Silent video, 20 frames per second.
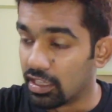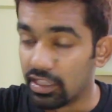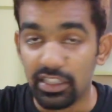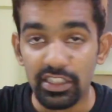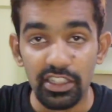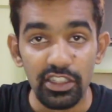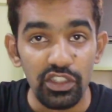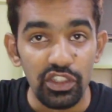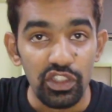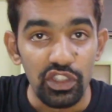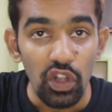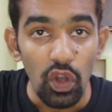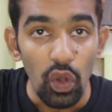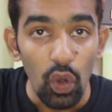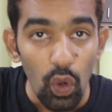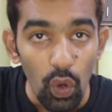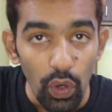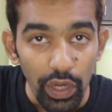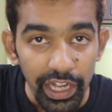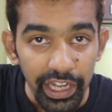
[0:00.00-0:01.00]
this is
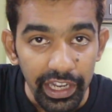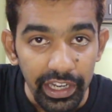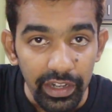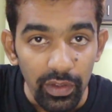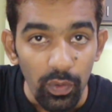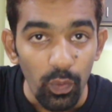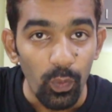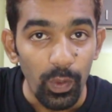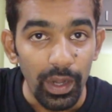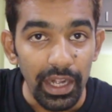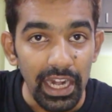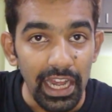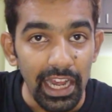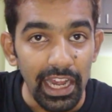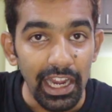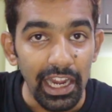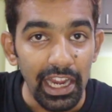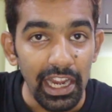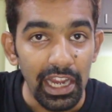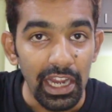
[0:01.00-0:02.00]
loaded when
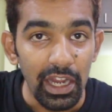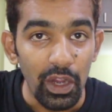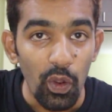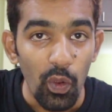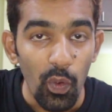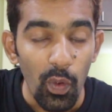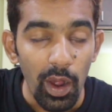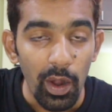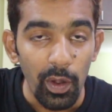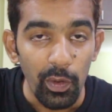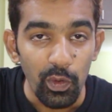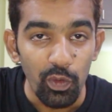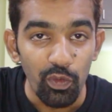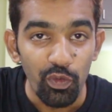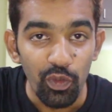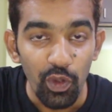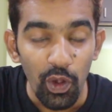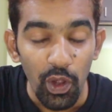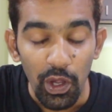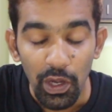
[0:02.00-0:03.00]
I go out to
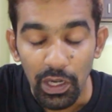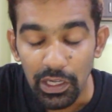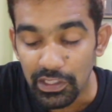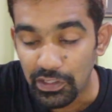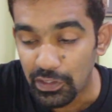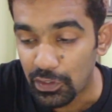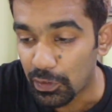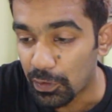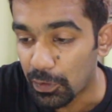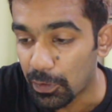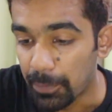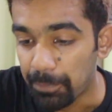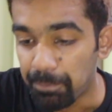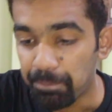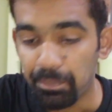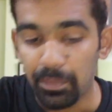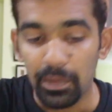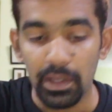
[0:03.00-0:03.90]
vlog. So